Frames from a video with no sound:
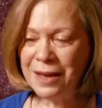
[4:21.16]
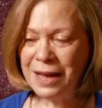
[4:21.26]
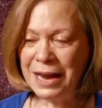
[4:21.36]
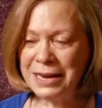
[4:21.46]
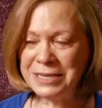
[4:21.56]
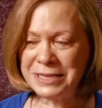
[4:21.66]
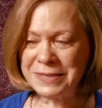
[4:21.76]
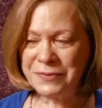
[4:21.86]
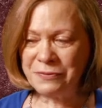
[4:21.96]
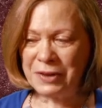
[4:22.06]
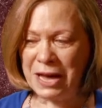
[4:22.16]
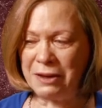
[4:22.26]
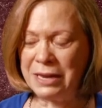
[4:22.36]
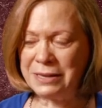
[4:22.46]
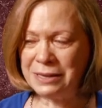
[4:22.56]
I just
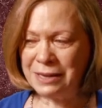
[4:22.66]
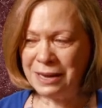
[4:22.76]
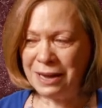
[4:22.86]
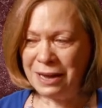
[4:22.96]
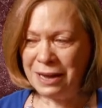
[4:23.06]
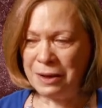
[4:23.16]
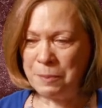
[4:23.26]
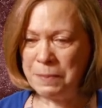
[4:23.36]
felt a